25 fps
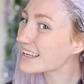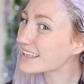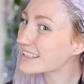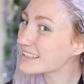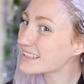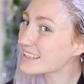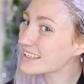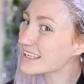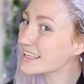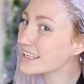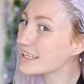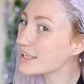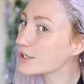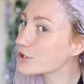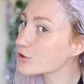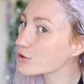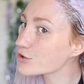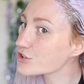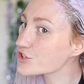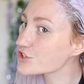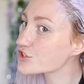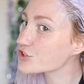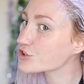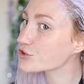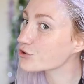I can hear
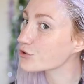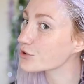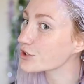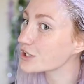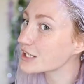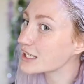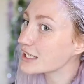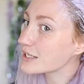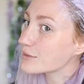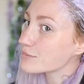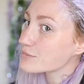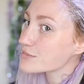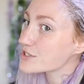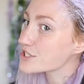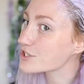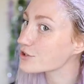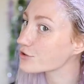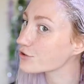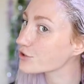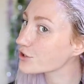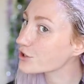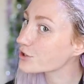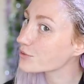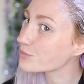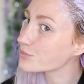your screams
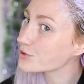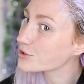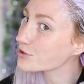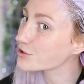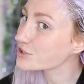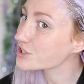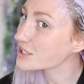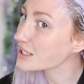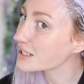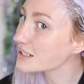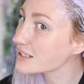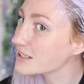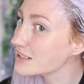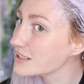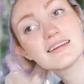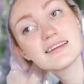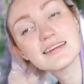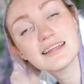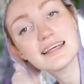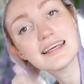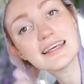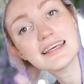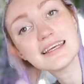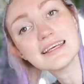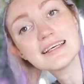through the computer.
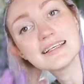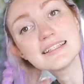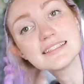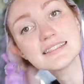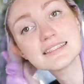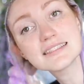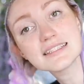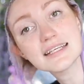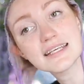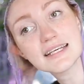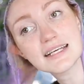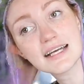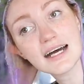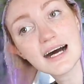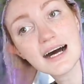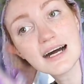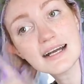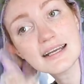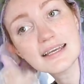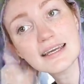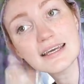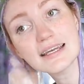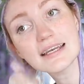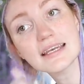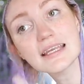Thing is, it
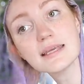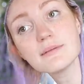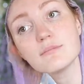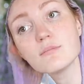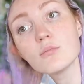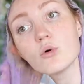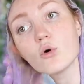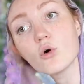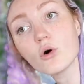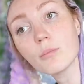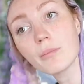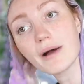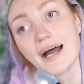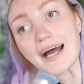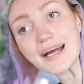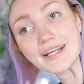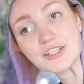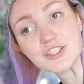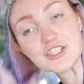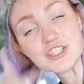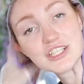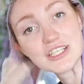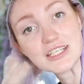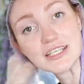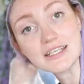can't get any more
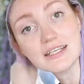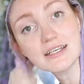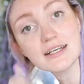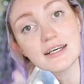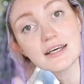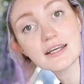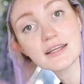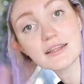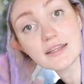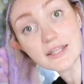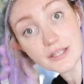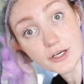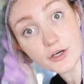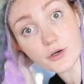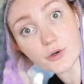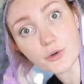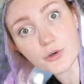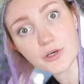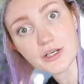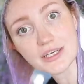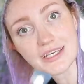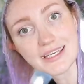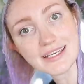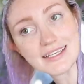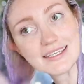patchy than it
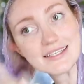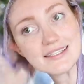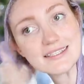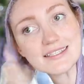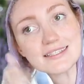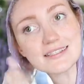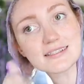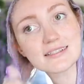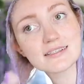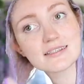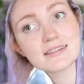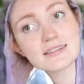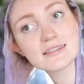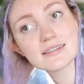already is,